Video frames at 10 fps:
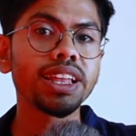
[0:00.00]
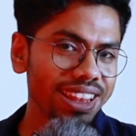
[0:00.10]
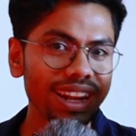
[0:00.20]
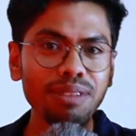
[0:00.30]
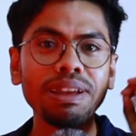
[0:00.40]

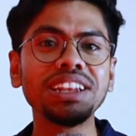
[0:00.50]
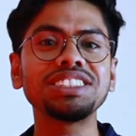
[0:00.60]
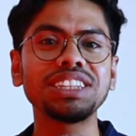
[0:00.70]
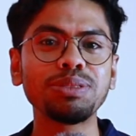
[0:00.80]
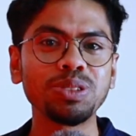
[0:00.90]
and there are many
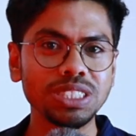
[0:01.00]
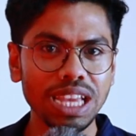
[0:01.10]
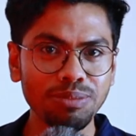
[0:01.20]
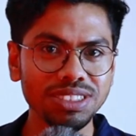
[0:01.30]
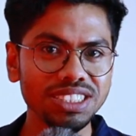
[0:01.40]
steps which I
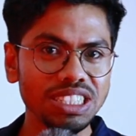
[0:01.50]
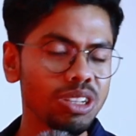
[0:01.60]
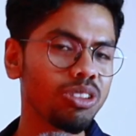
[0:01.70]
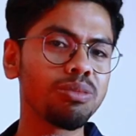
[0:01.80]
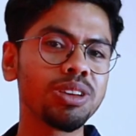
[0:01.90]
am just
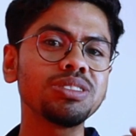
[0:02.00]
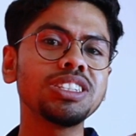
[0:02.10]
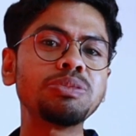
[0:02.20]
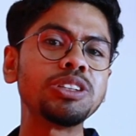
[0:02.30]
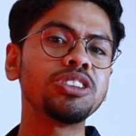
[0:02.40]
ignoring because
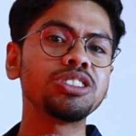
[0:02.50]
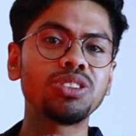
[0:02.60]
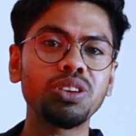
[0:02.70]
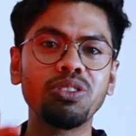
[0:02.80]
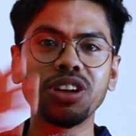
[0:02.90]
this video is
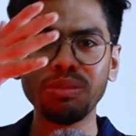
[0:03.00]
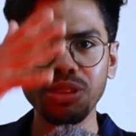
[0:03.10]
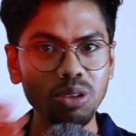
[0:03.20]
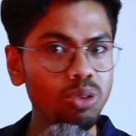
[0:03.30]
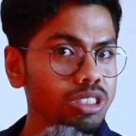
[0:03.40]
not for
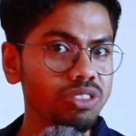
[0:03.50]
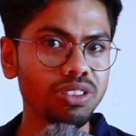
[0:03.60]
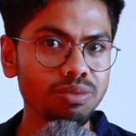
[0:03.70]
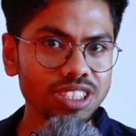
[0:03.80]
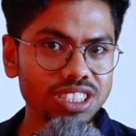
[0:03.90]
giving you those
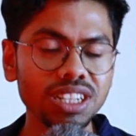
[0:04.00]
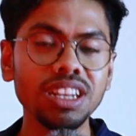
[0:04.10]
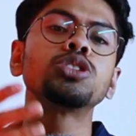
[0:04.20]
information.